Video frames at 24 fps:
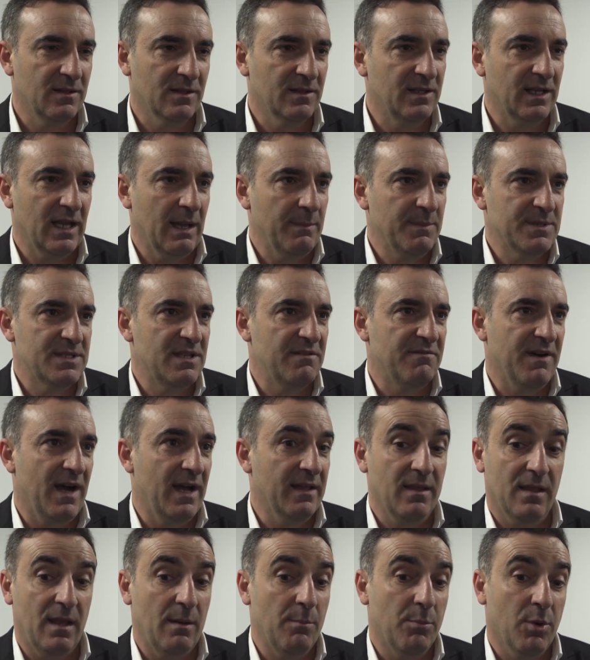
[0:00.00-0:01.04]
the game is
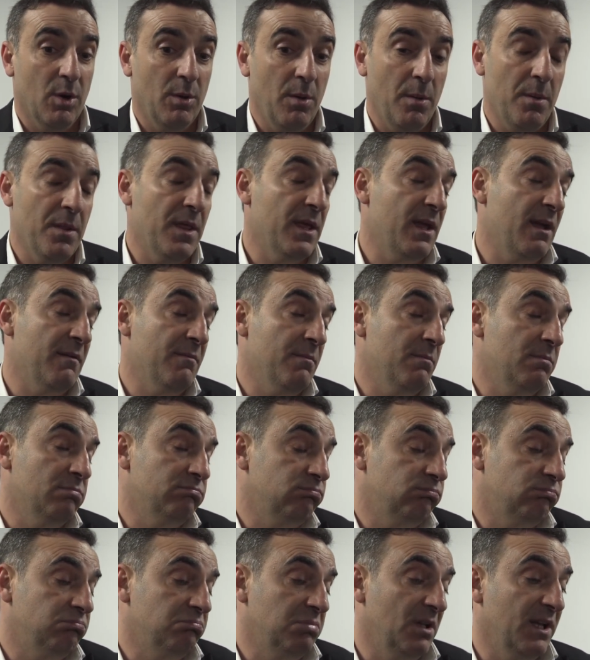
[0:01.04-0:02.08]
divided, and probably they have,
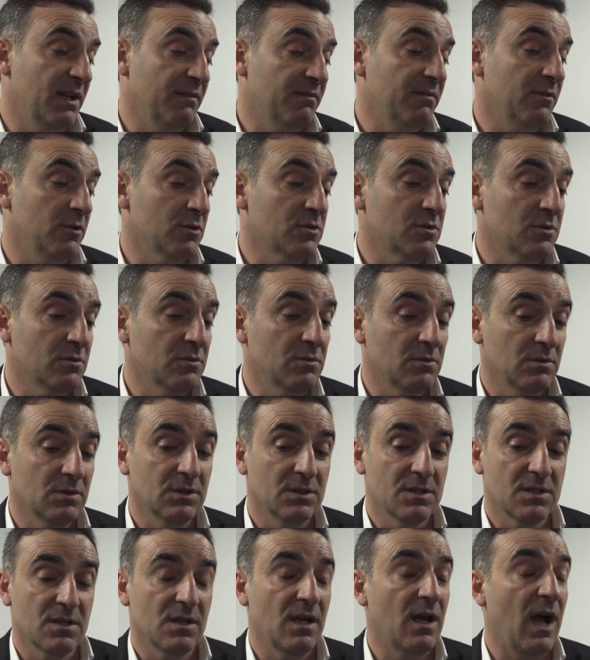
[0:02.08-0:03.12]
they have also
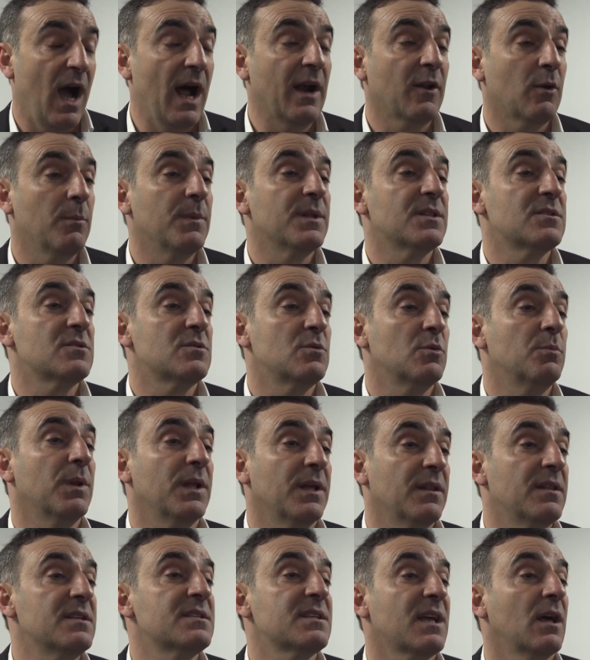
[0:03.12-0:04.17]
uh, arguments to
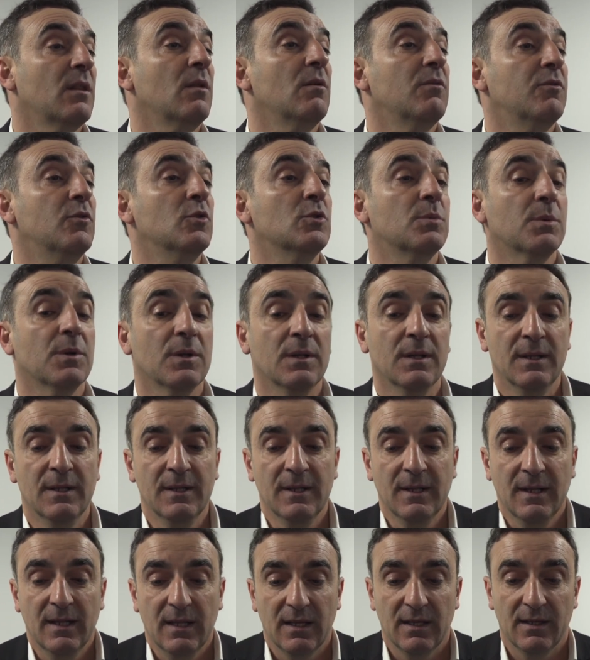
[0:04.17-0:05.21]
play this kind of football.
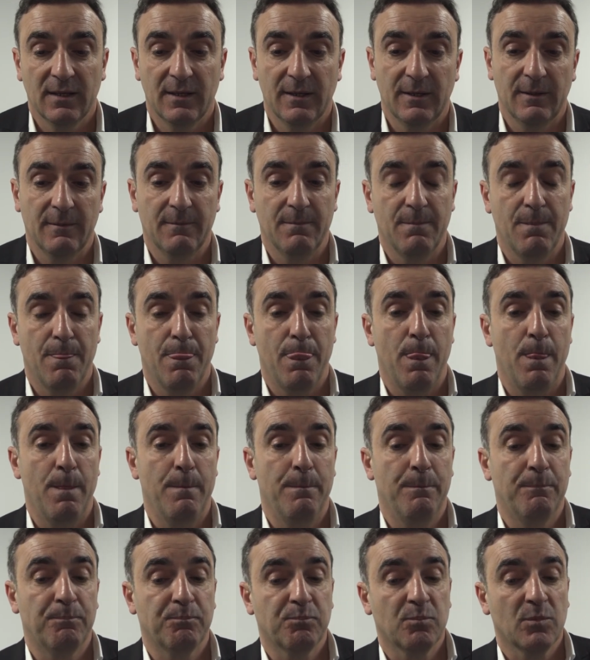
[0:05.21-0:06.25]

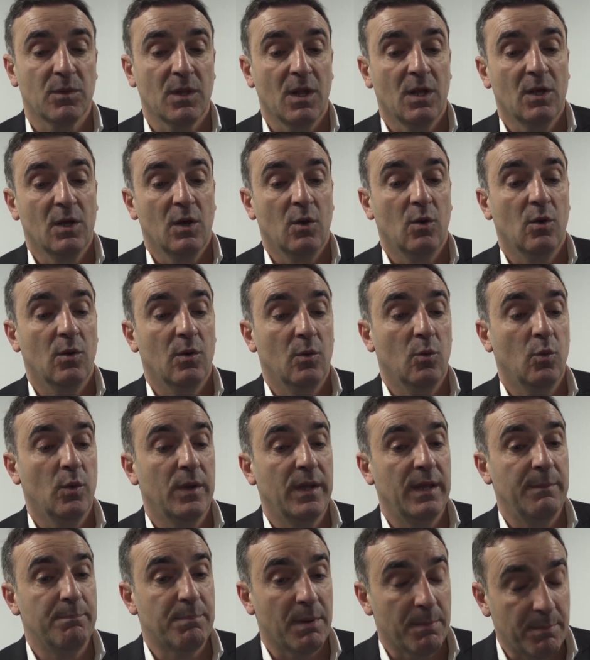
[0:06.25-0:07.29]
Um,
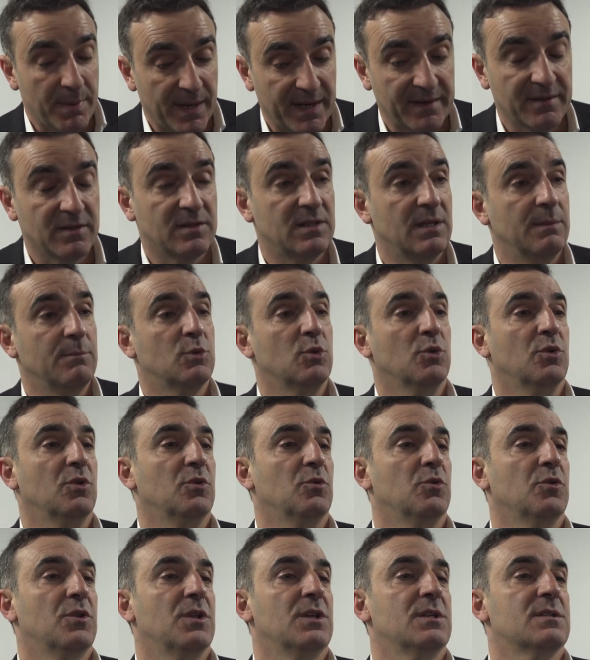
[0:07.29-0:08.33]
We prepared the team to
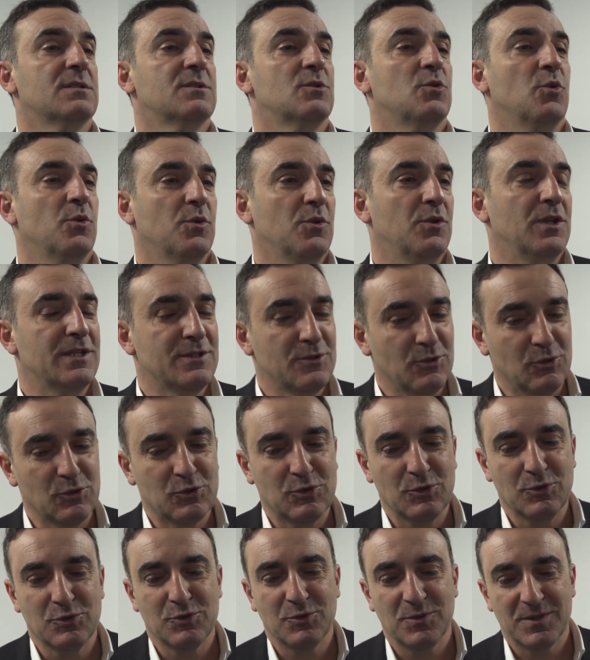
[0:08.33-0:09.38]
do this, to this
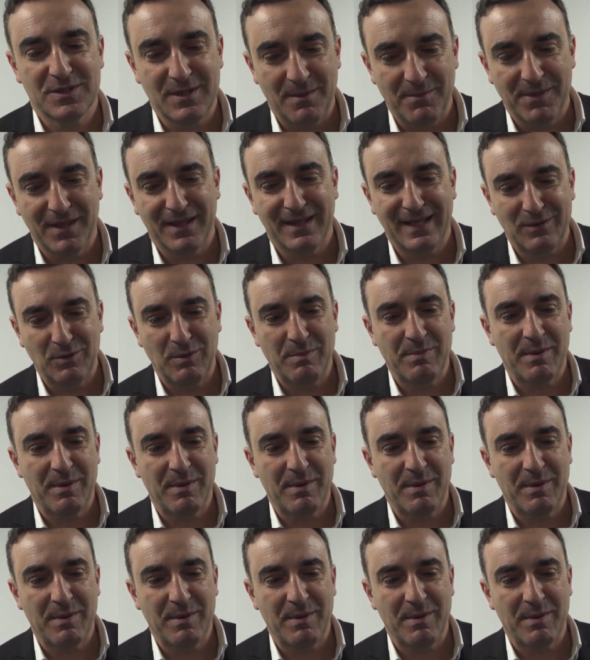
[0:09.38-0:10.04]
also, so it's something that we